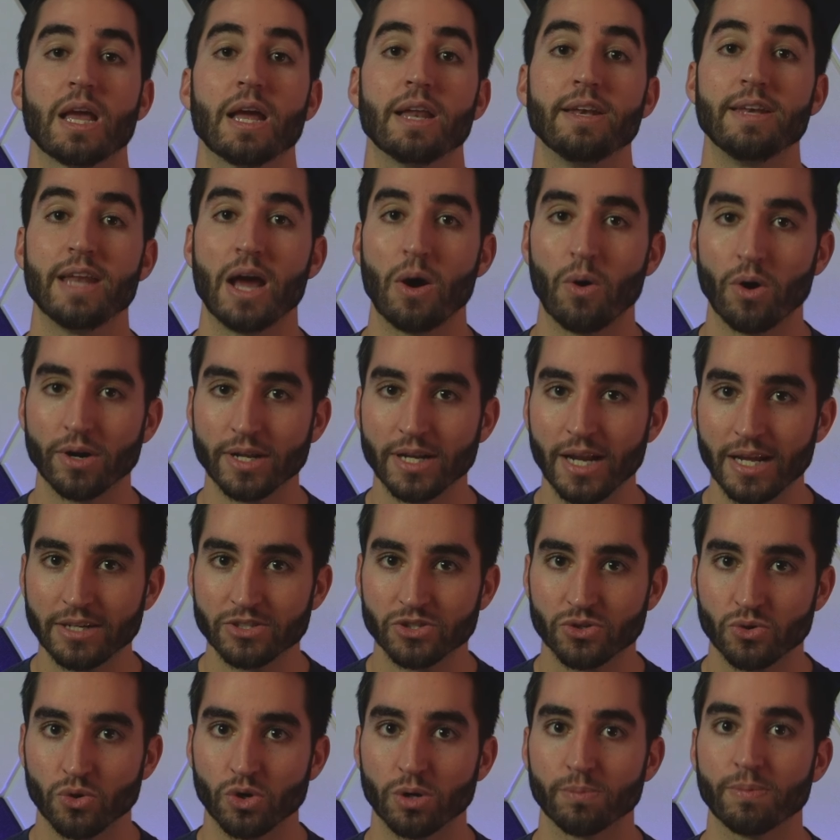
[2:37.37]
Now on an S
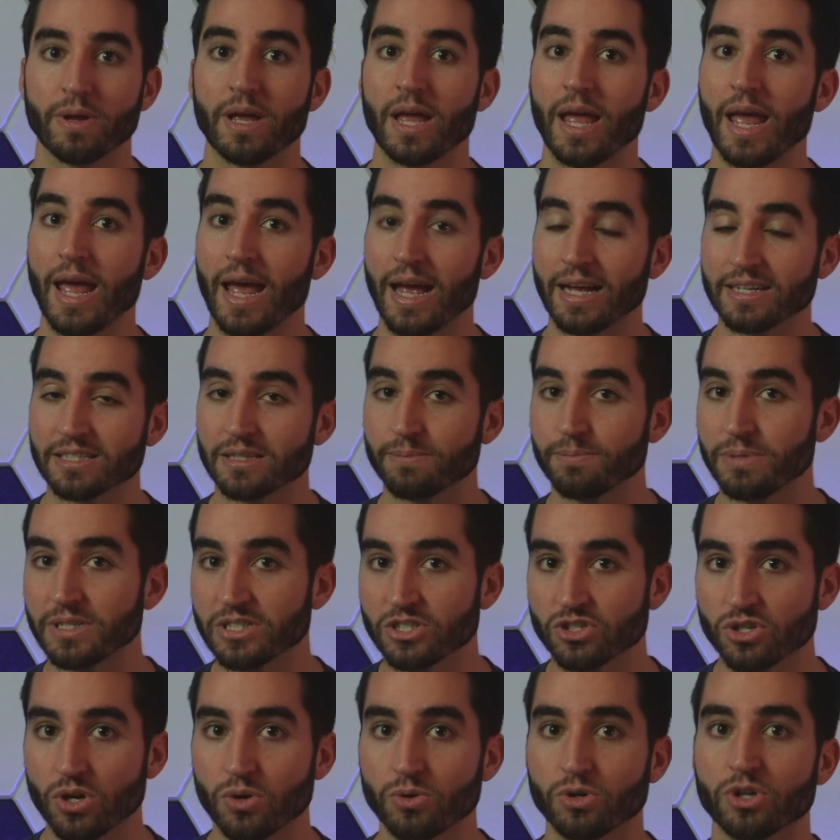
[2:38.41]
Corp, as the
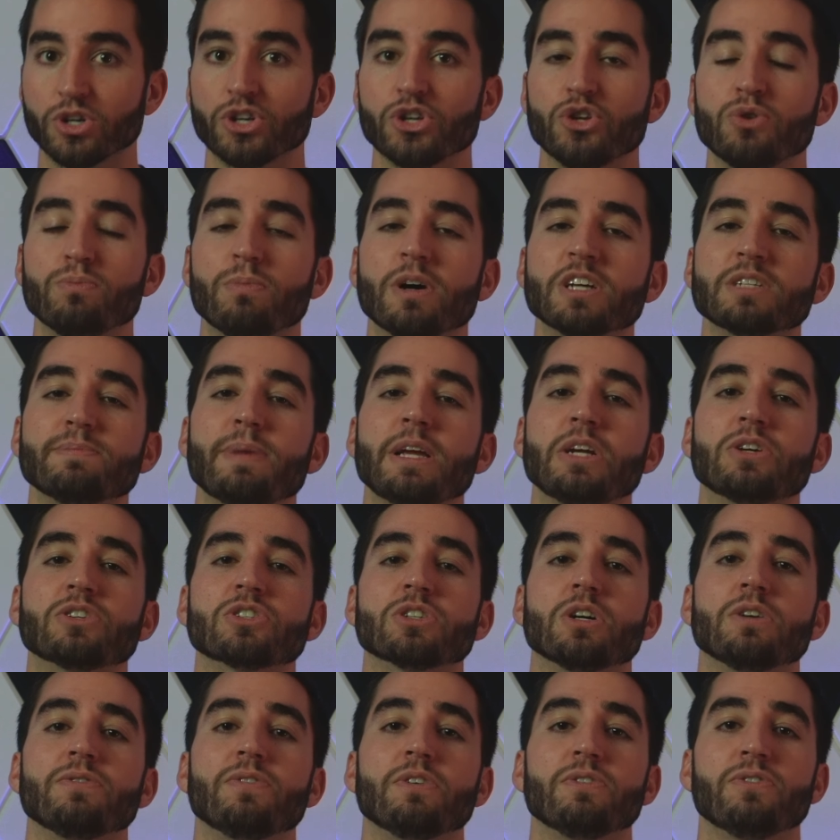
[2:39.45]
business owner, you must pay
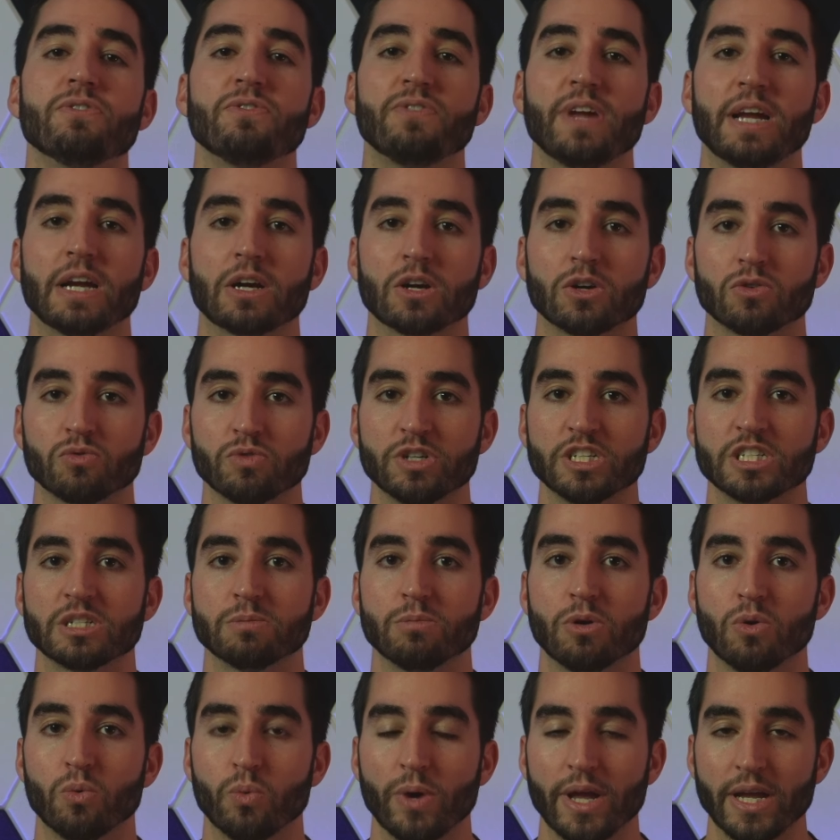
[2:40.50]
yourself a fair and
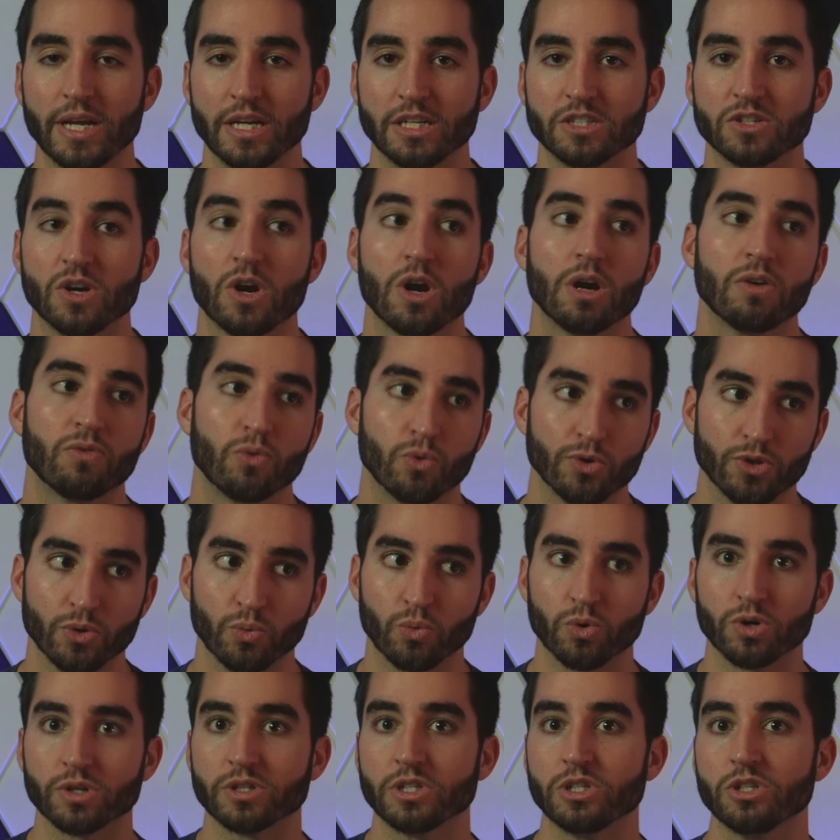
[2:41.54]
reasonable wage for the
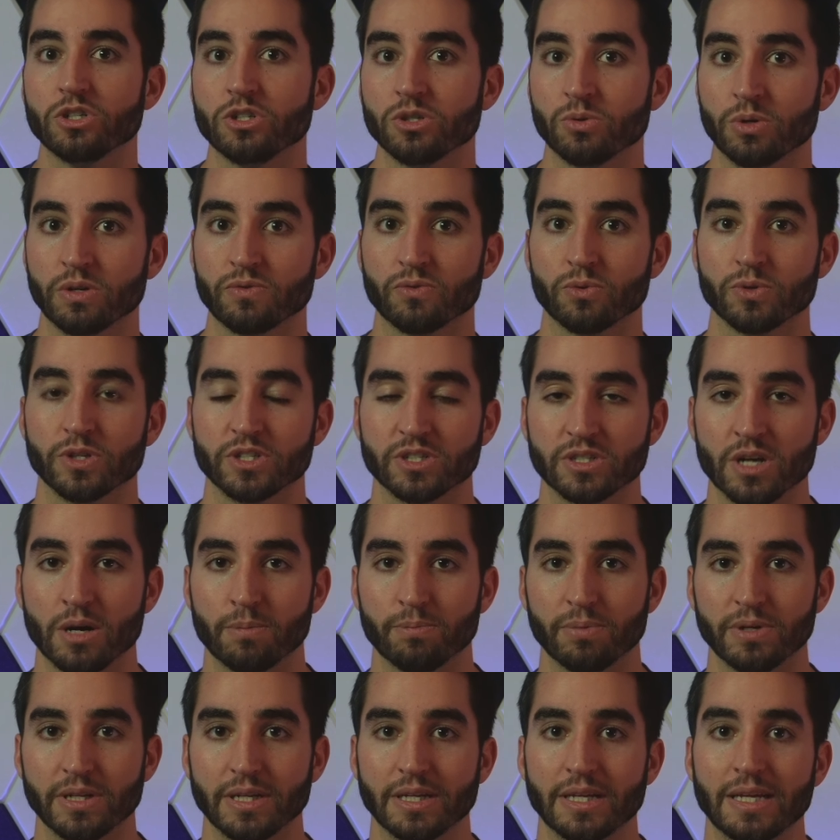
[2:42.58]
work that you're doing for this
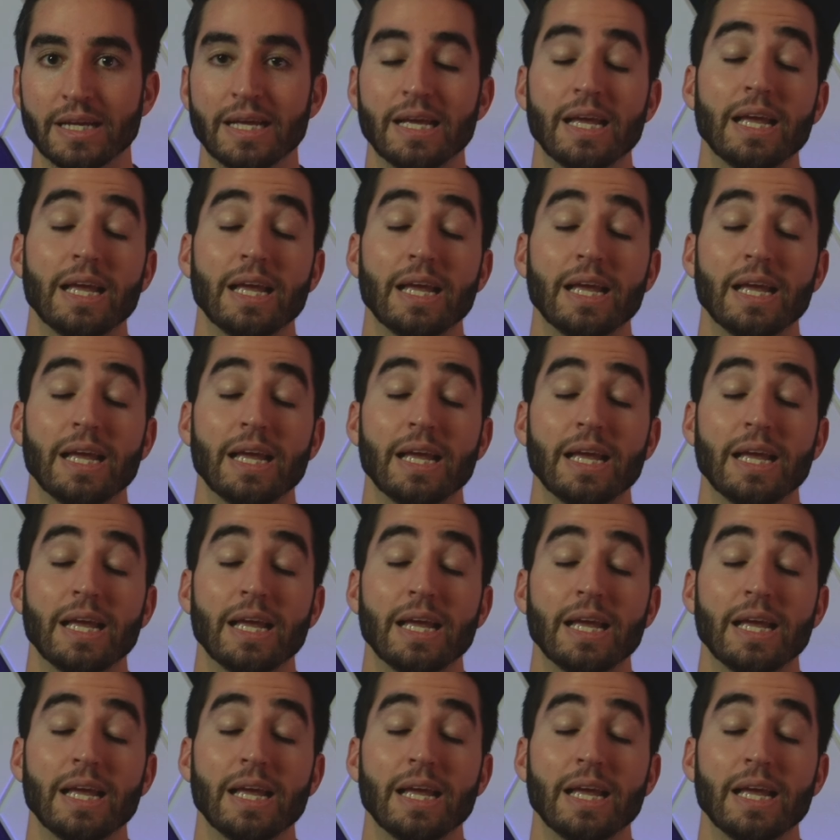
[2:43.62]
company.